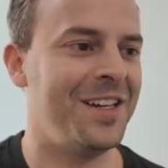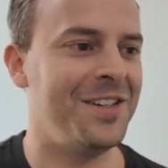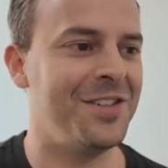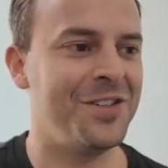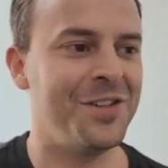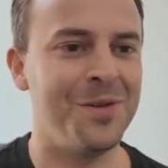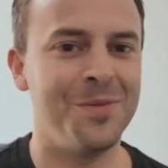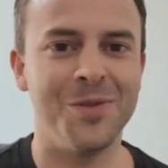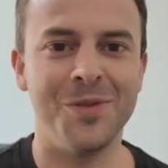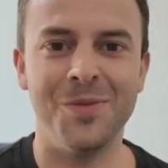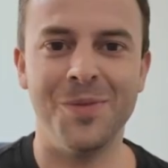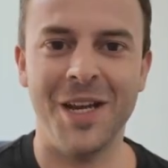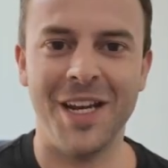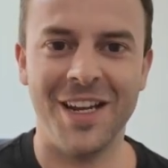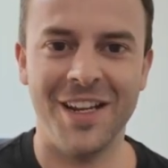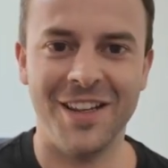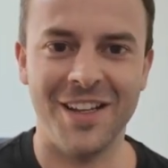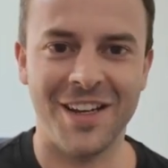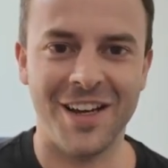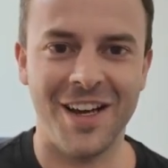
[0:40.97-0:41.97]
in terms of
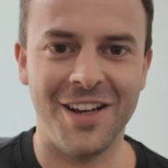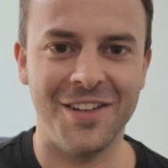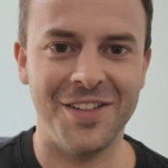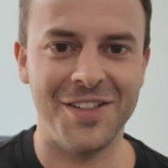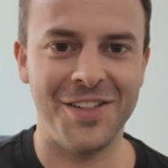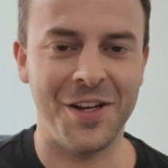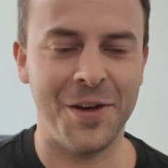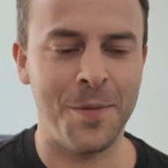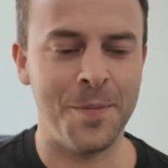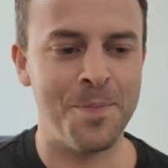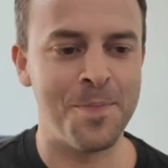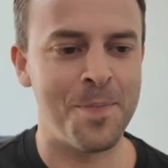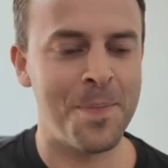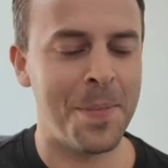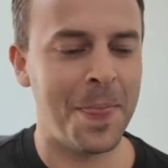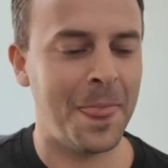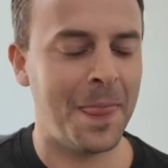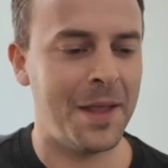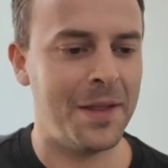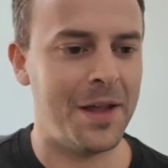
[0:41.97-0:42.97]
making the colors here.
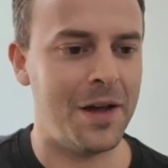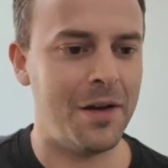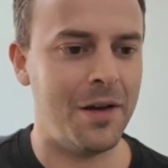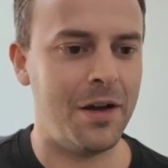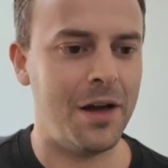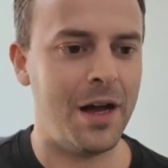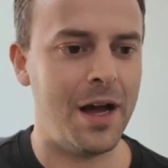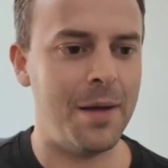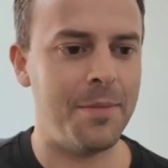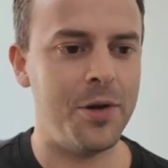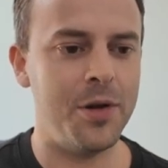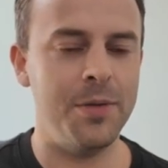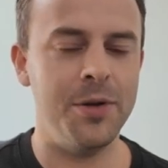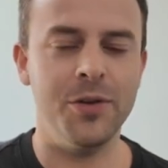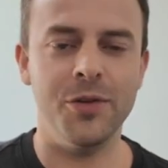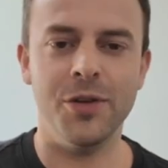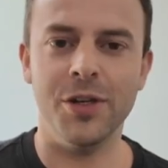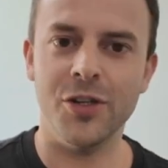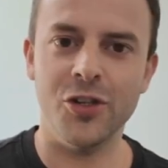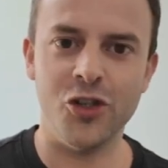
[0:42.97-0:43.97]
Now, I'm going to
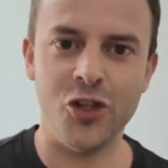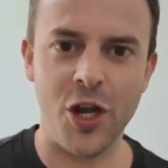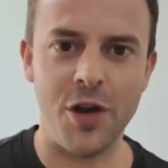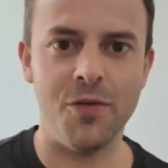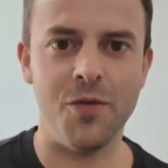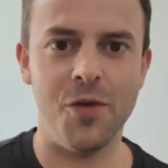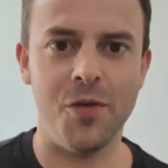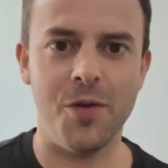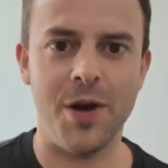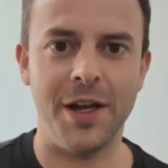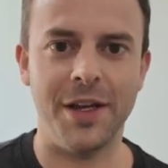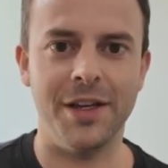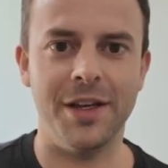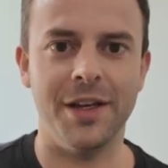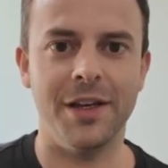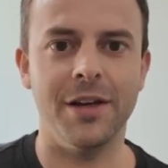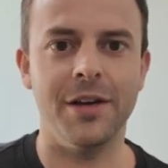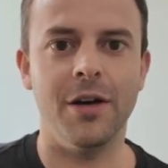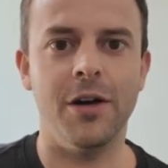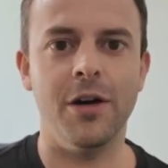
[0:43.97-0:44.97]
be doing a general
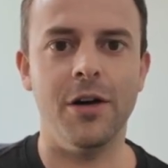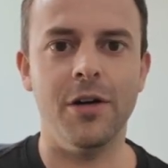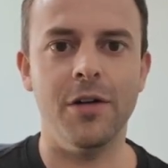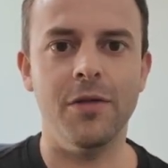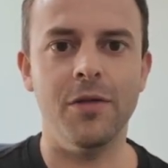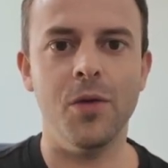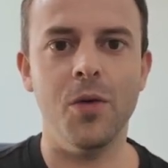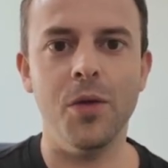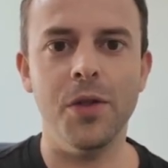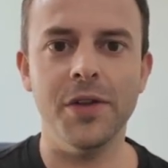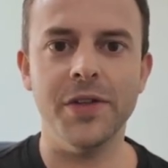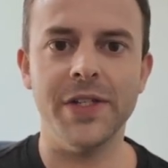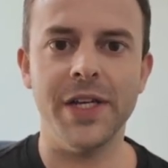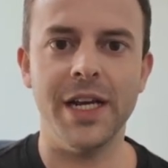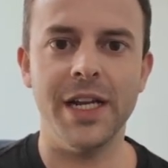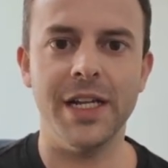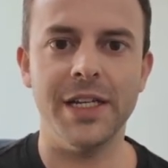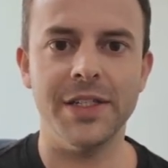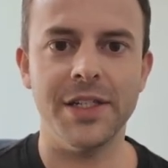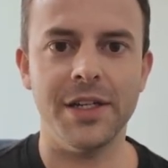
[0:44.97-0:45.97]
ranking of all the
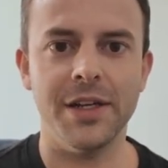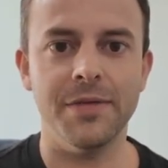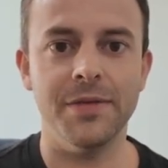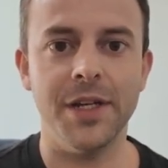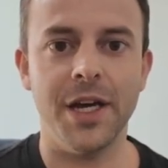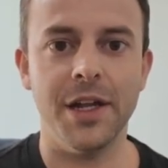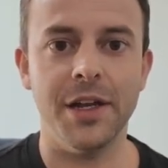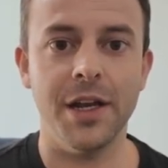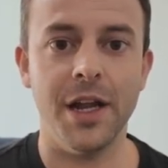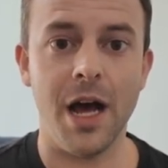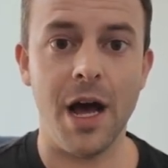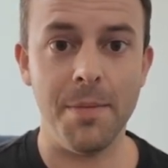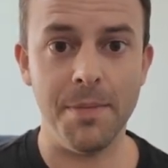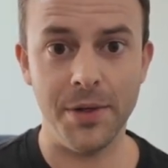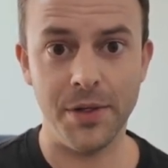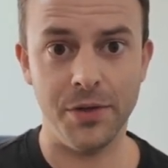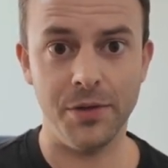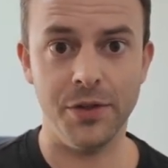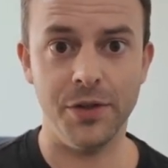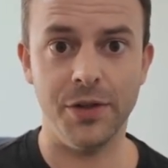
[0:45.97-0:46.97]
sailings that I've done
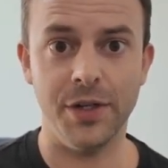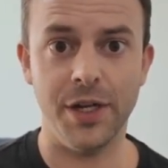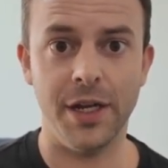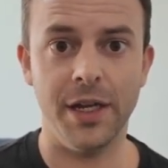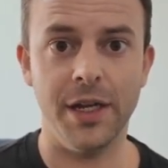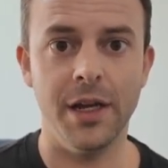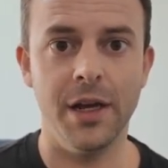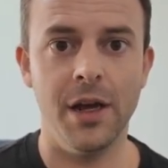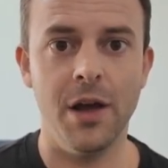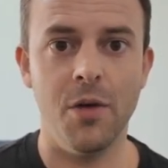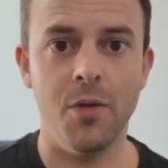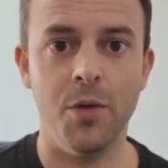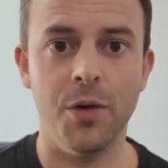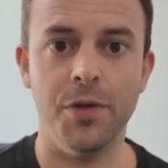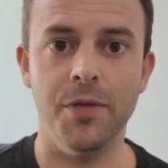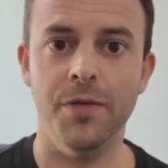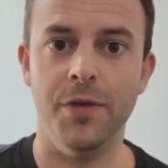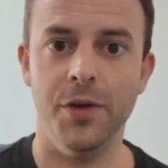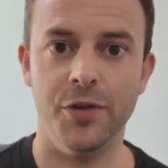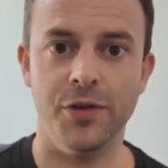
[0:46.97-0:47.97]
up until today
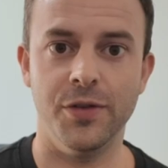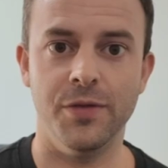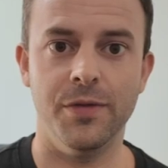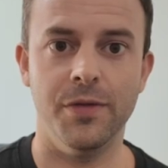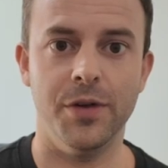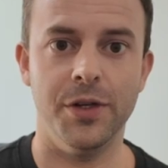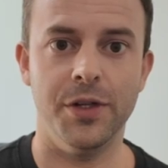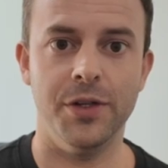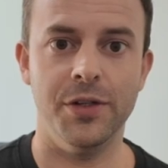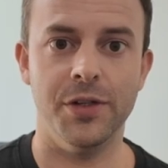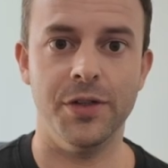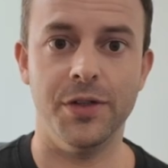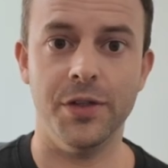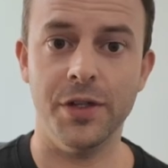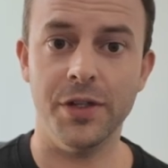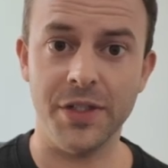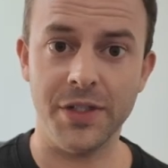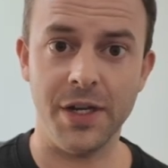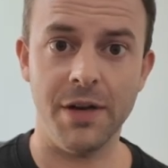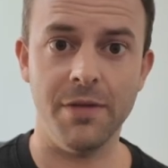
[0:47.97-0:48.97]
with Virgin Voyages.
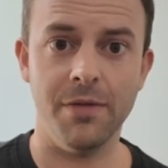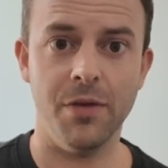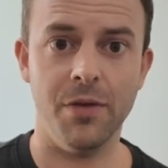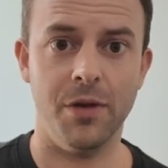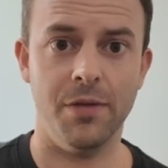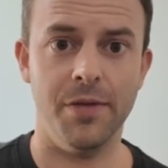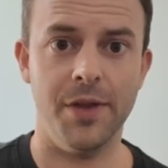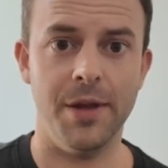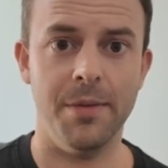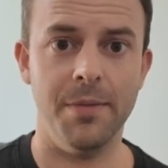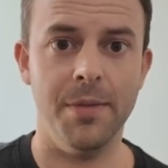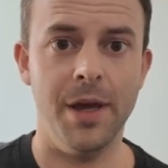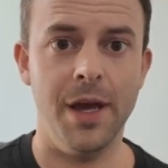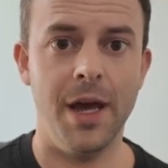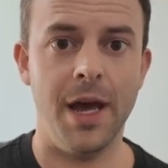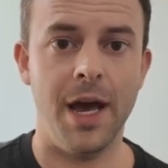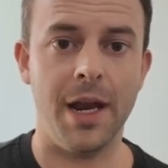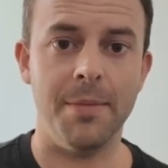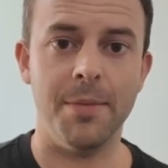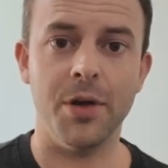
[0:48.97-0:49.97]
So there's several of them,
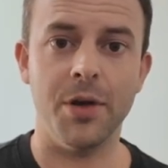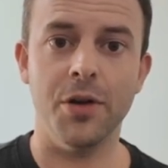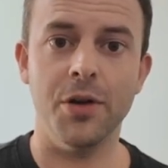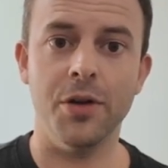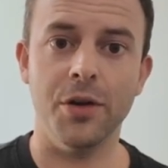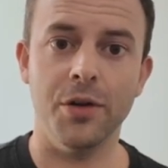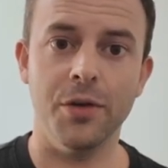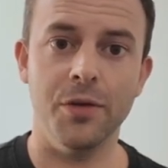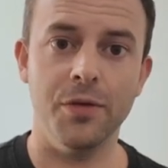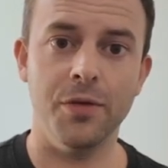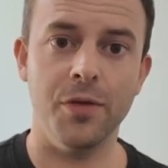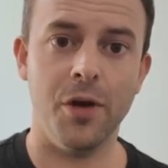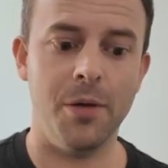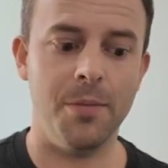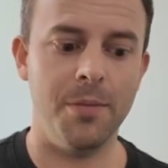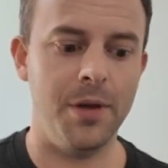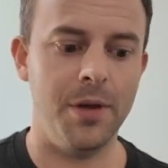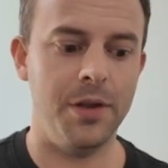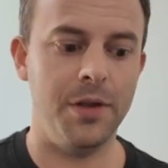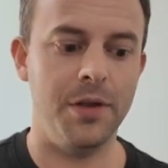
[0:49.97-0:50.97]
and I'm going to go
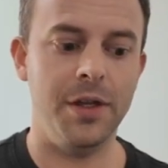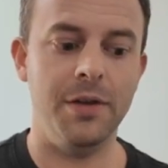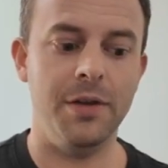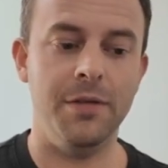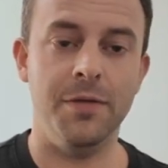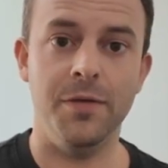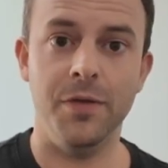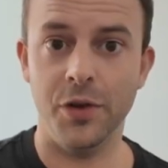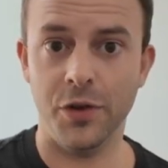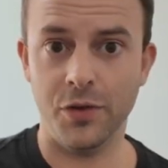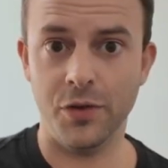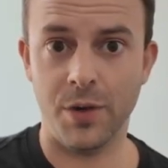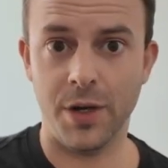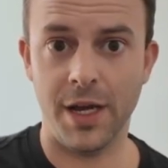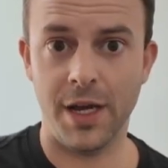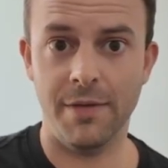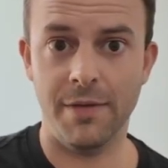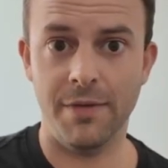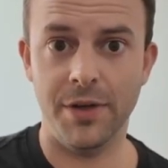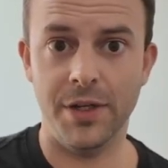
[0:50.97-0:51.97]
from the first
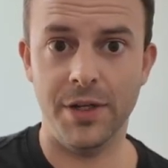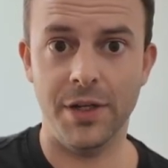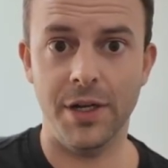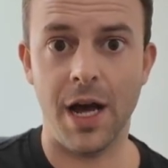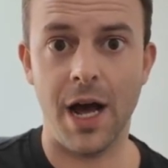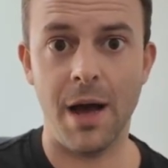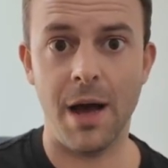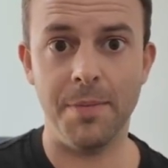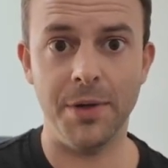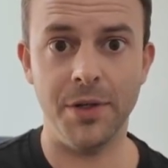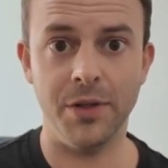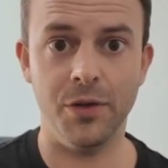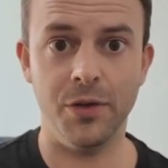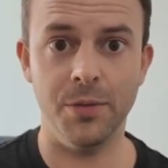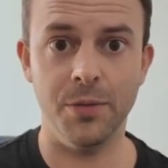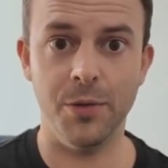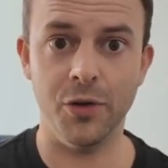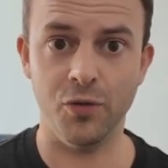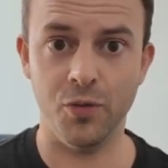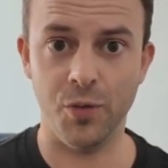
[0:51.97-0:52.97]
one I ever did up until
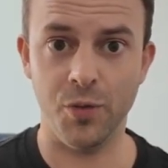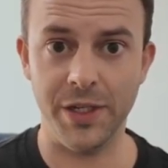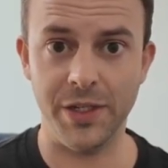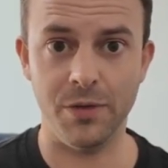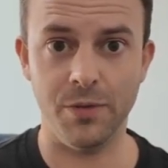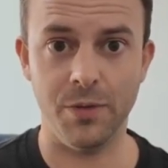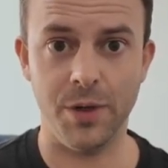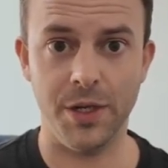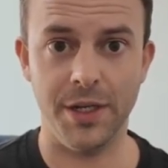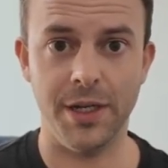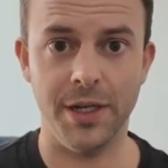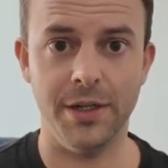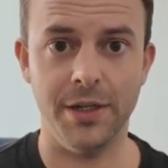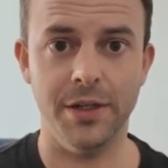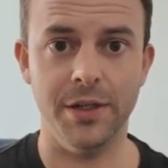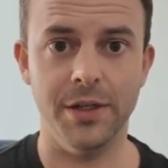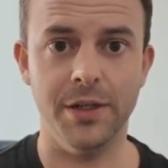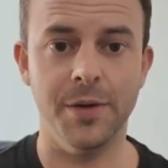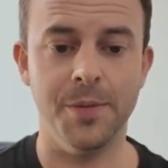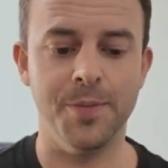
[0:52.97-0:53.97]
the most recent one that I
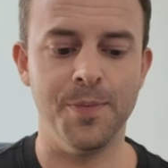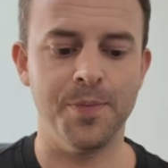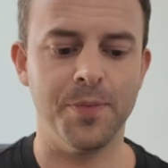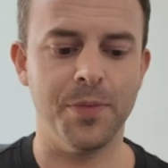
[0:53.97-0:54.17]
did.